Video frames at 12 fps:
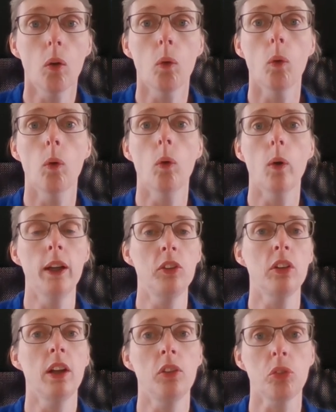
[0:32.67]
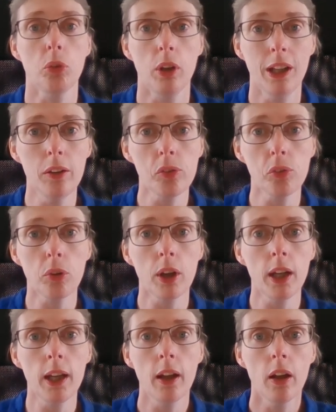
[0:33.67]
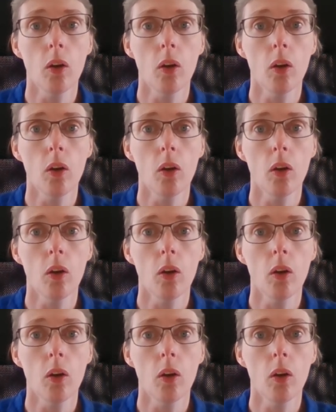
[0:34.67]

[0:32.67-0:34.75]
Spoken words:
or ancient history and history,